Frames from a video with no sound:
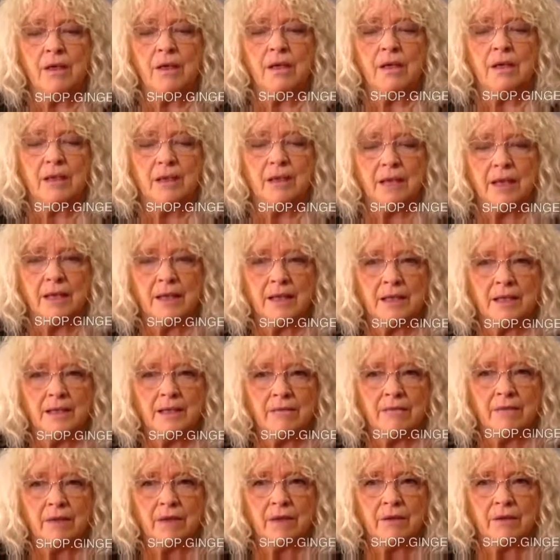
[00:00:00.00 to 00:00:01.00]
collective
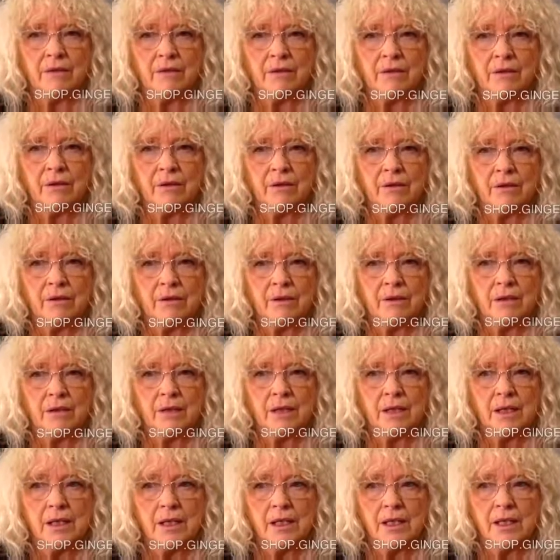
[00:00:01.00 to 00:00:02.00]
level
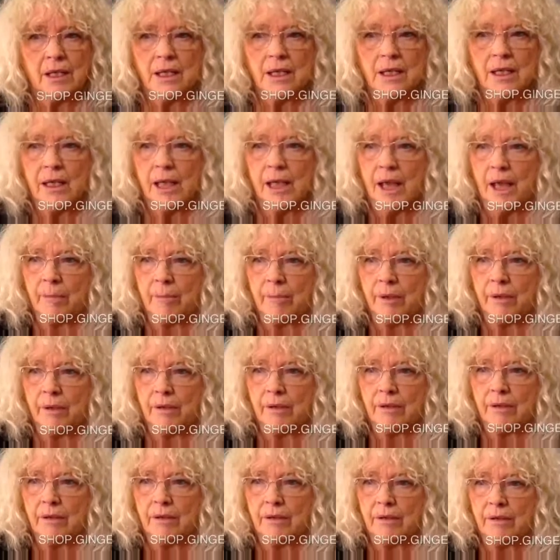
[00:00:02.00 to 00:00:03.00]

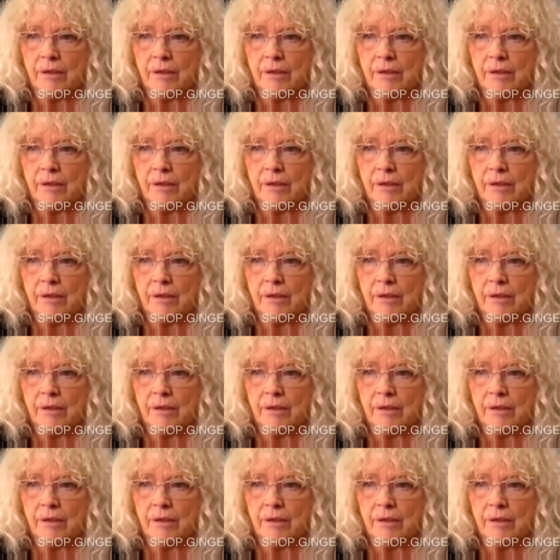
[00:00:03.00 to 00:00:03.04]
happened.